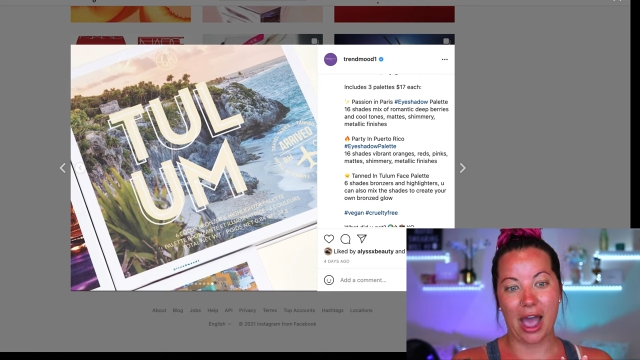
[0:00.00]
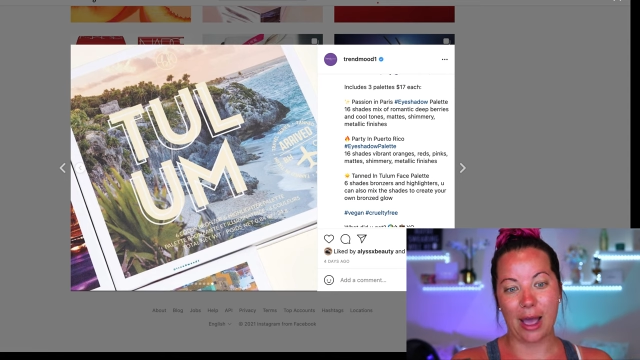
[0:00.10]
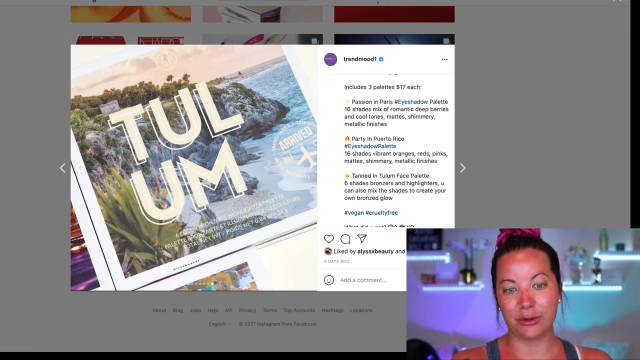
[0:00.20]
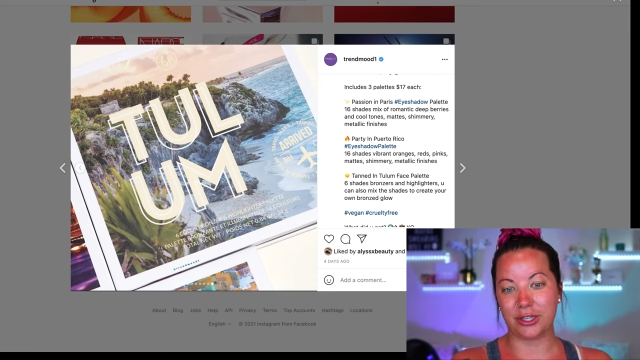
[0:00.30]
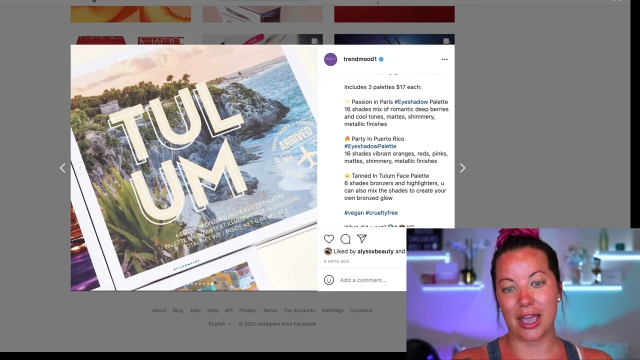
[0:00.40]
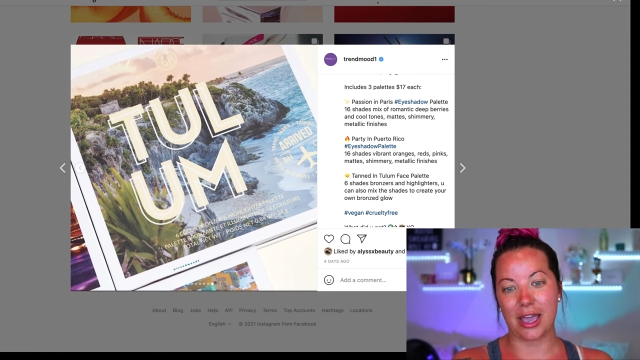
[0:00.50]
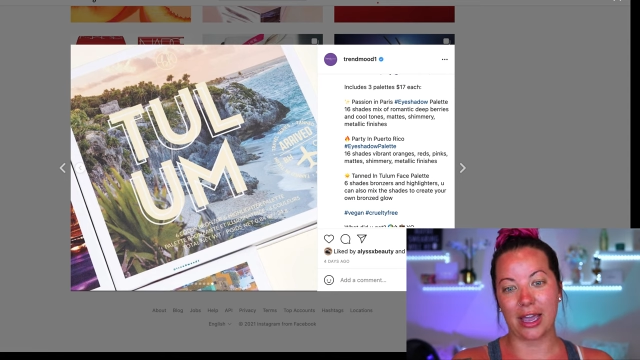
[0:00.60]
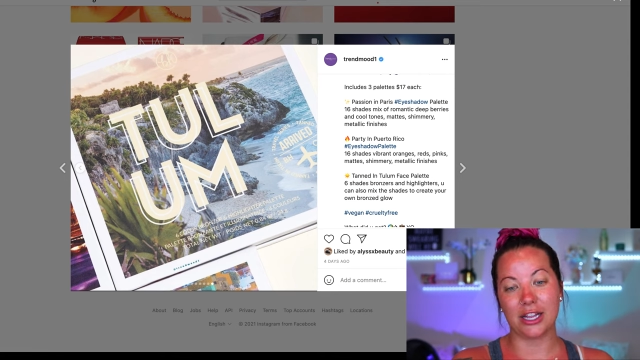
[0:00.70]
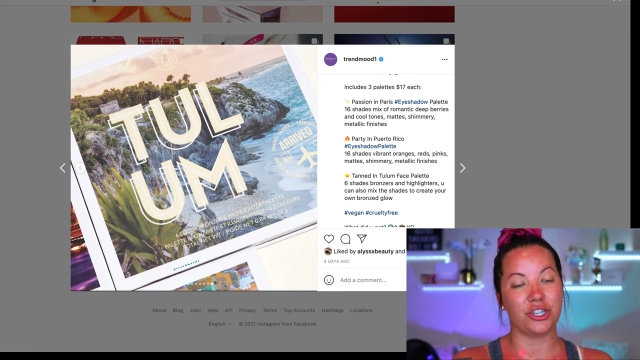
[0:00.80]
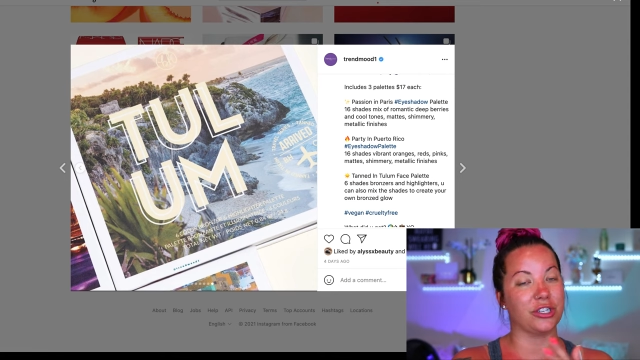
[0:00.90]
I'm just like,
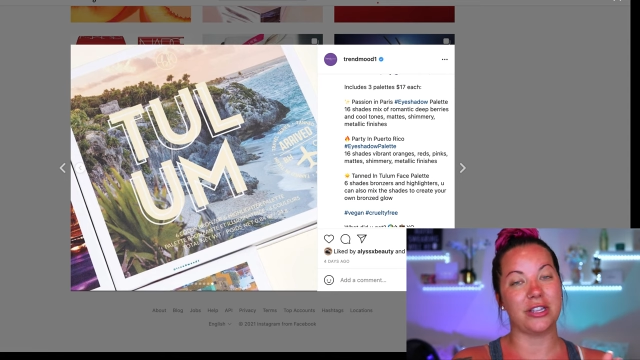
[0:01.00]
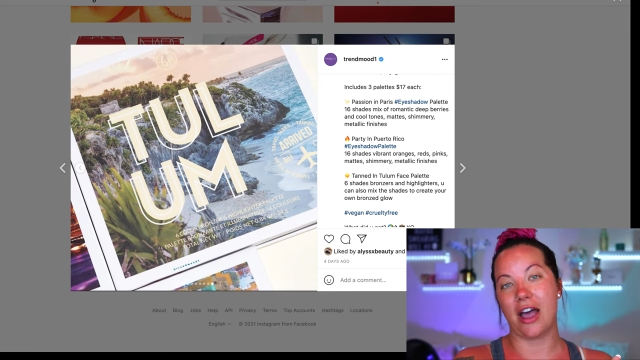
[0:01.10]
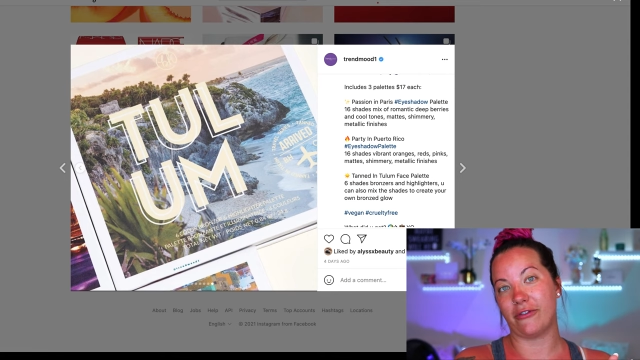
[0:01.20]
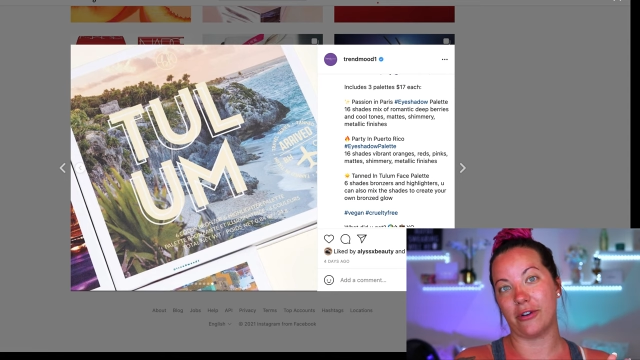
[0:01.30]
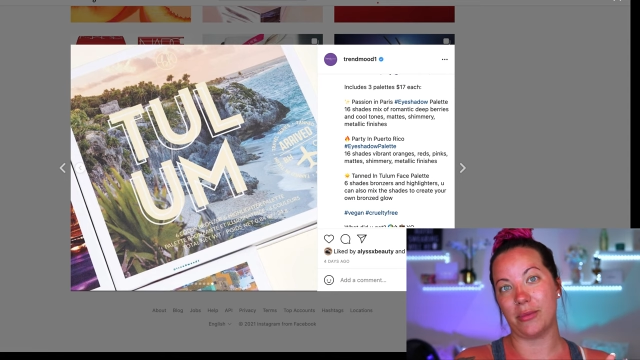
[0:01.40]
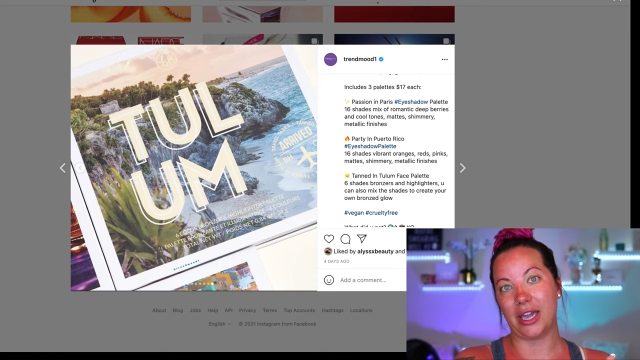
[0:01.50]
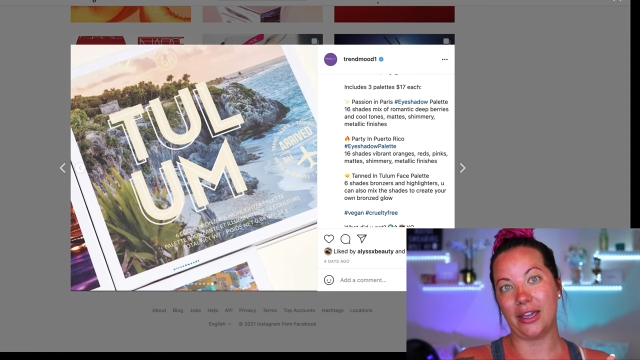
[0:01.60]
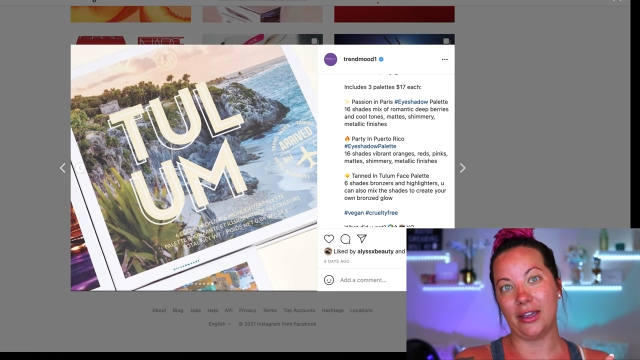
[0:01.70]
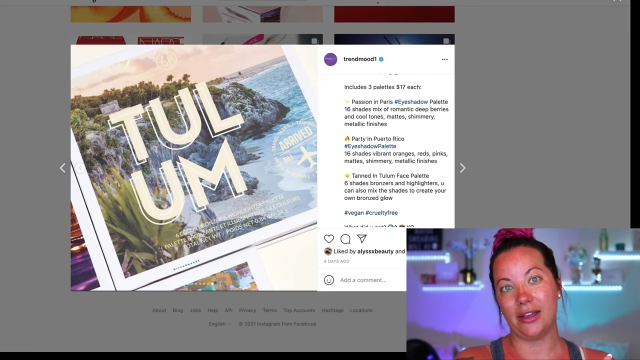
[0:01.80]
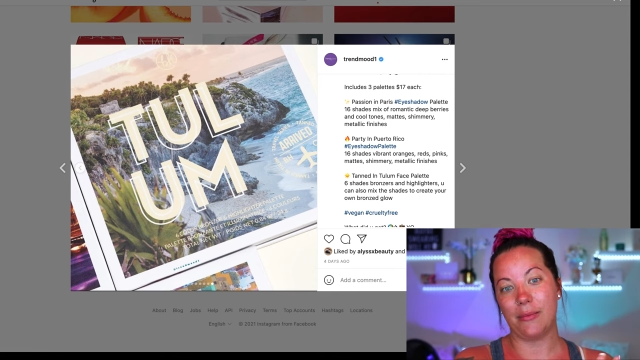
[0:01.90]
it's just not for me.